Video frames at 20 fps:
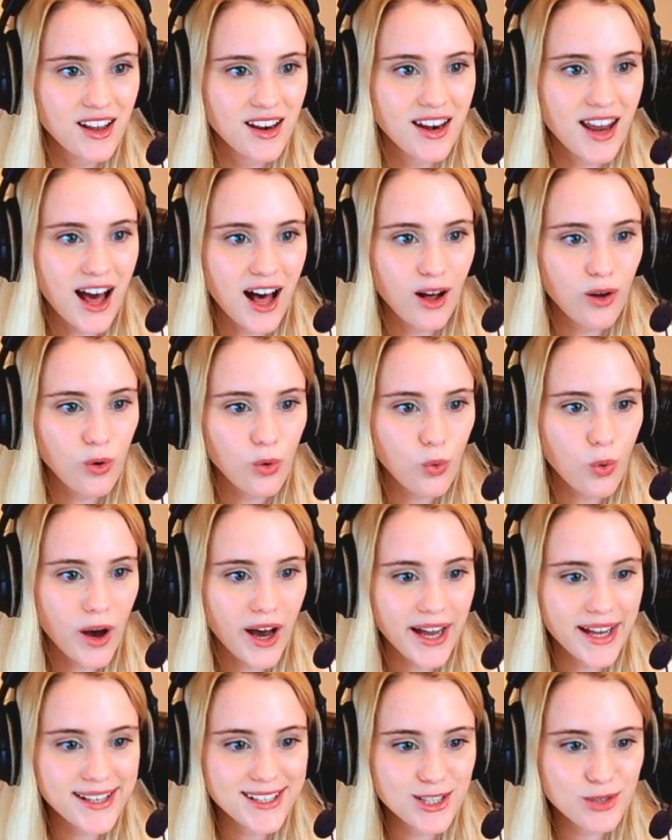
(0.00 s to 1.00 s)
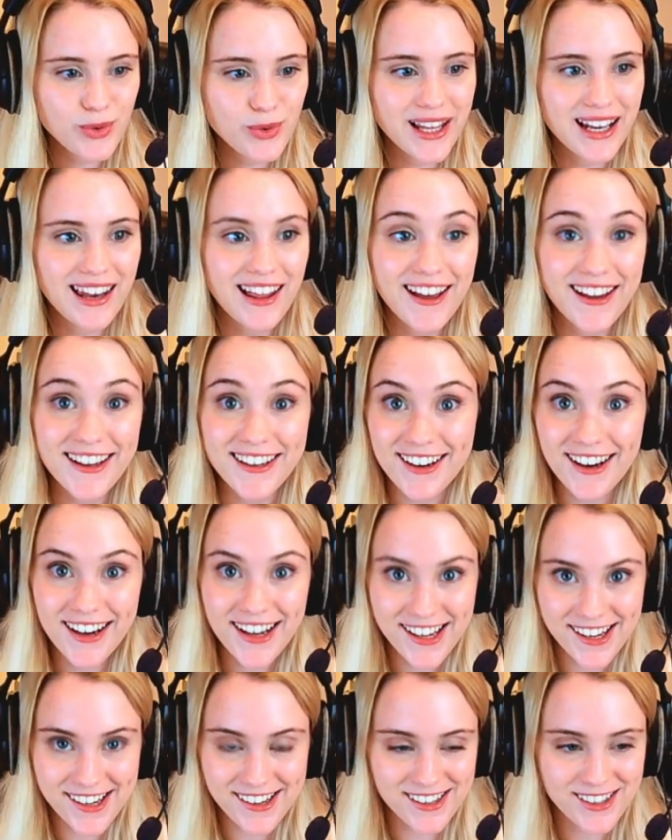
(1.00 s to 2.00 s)
Now, why do we like
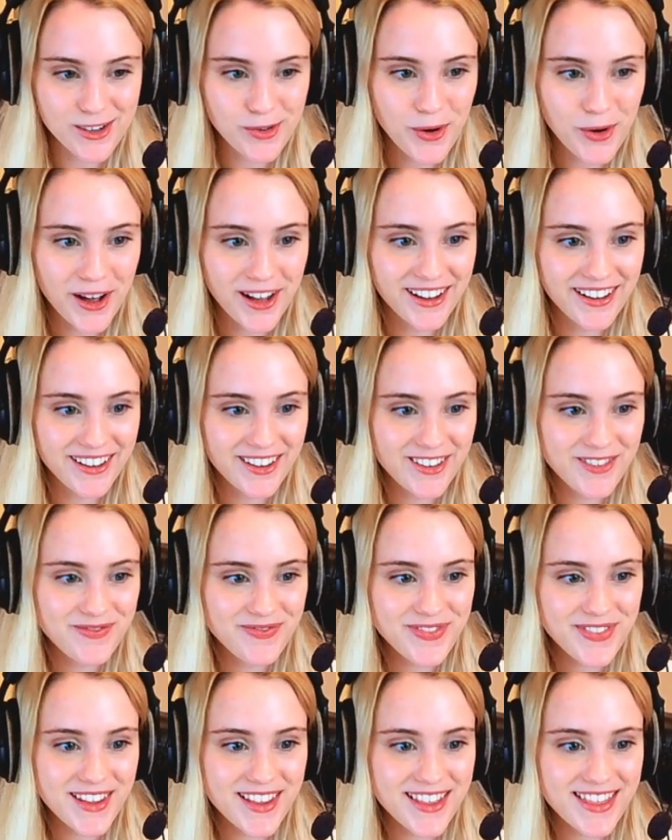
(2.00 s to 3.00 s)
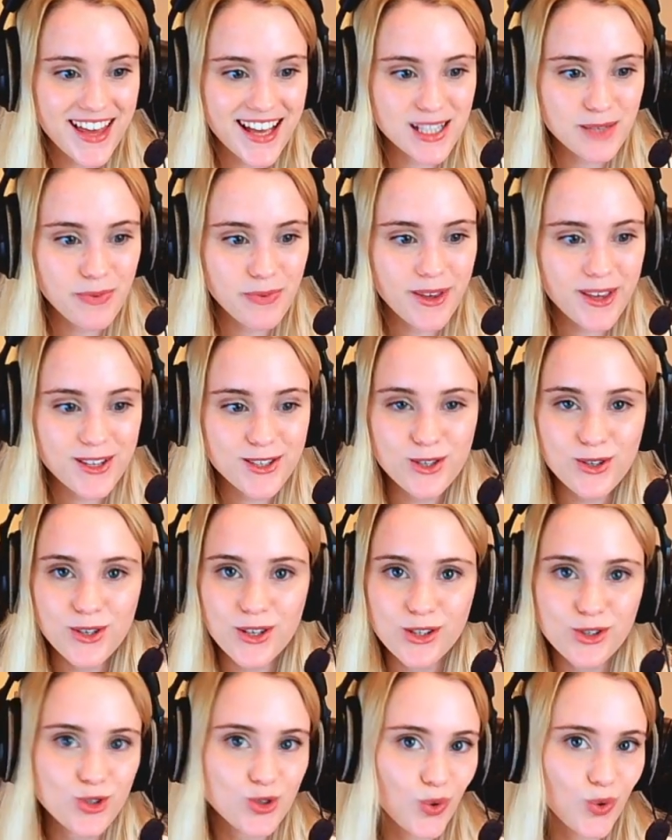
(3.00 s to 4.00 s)
Igern? Well, that's because you
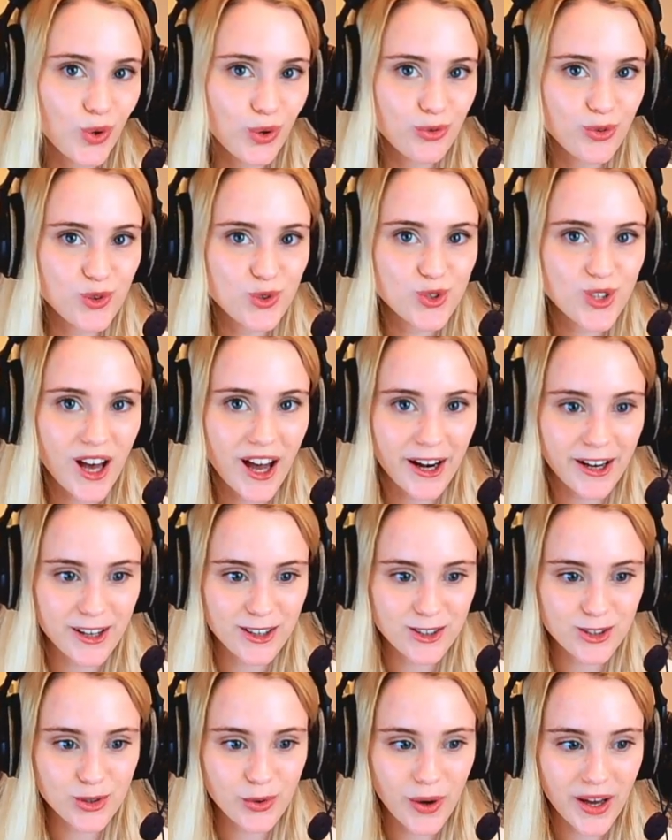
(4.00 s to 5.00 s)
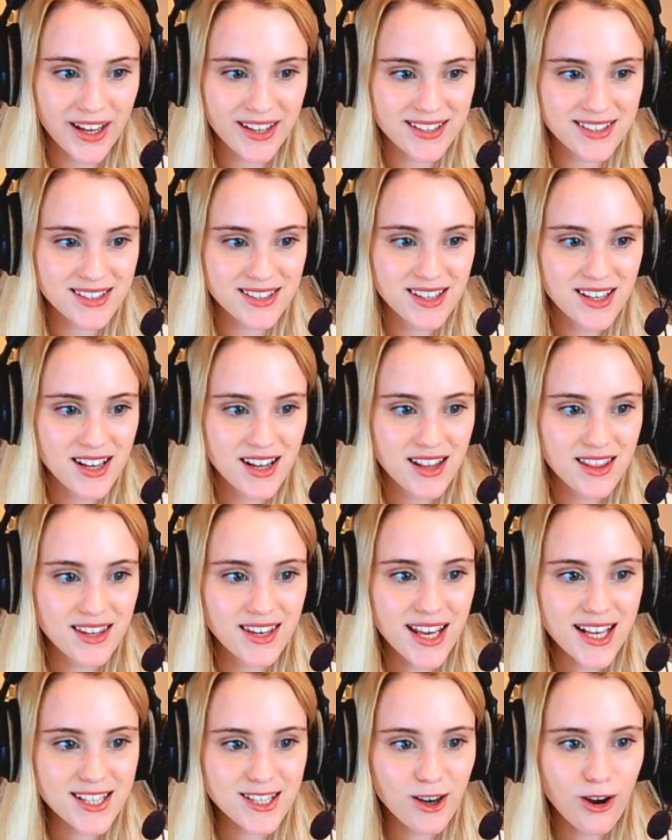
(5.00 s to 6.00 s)
can sort of use Igern twice. The
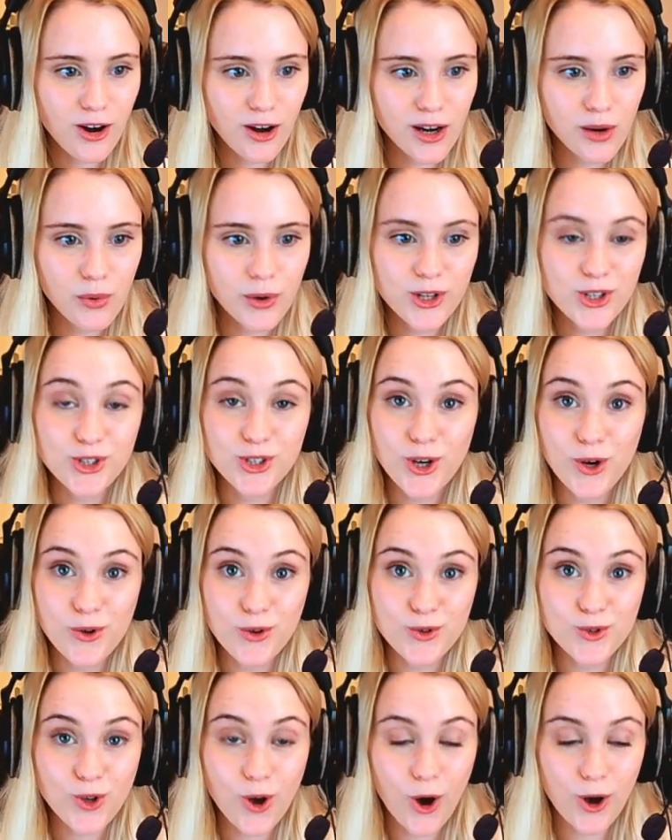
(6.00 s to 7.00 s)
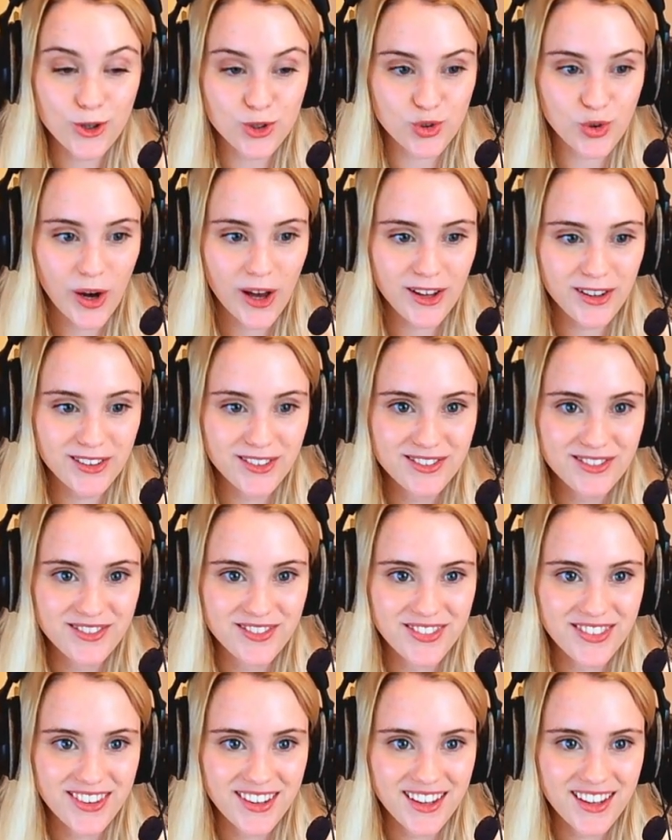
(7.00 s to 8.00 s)
next card I want to show you is Ozral.
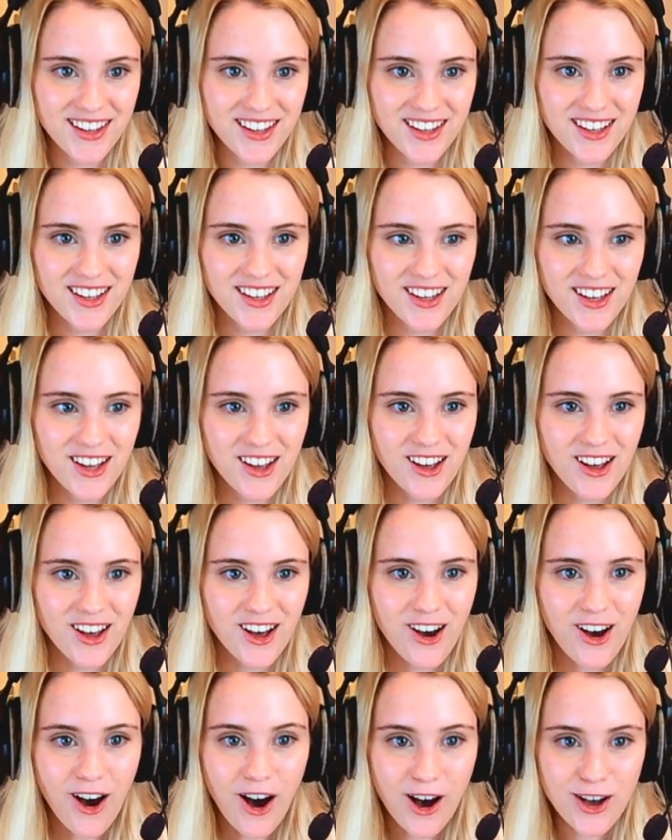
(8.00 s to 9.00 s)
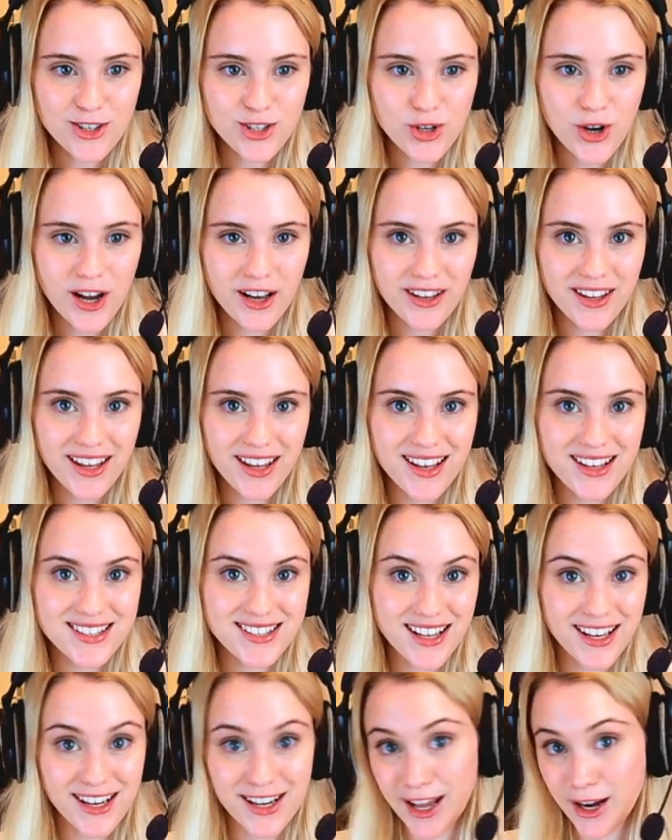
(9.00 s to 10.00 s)
Ozral
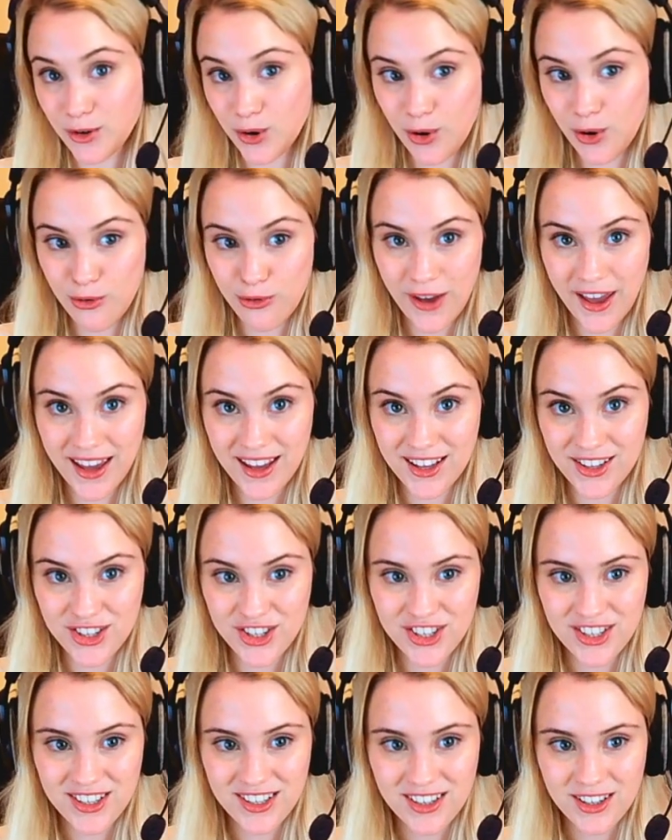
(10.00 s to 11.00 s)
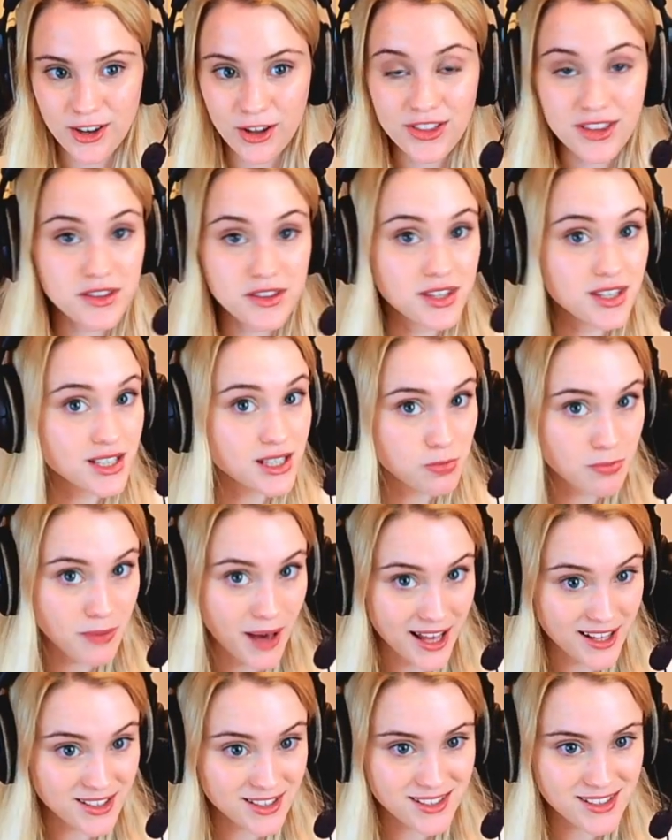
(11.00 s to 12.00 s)
is a necrophage. Not that this
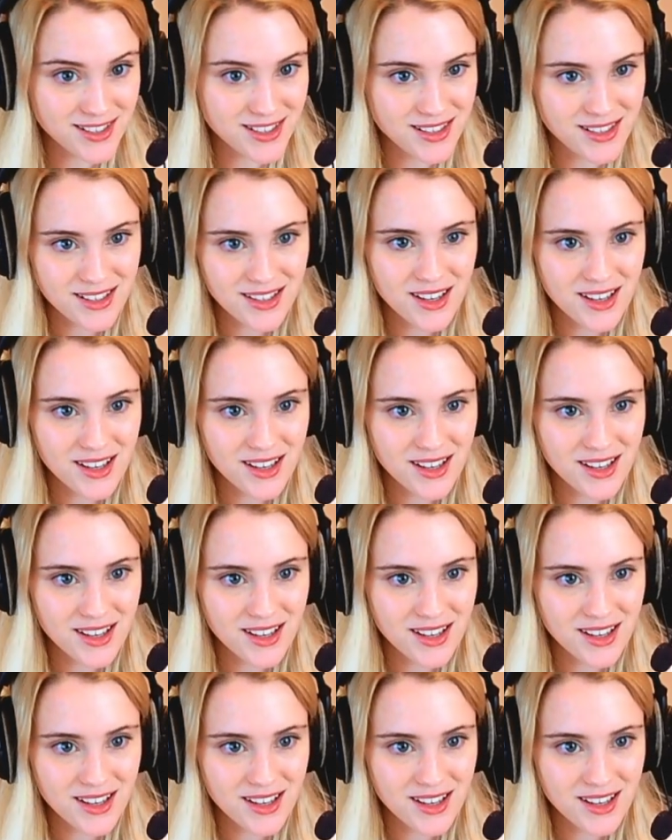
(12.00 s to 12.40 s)
matters.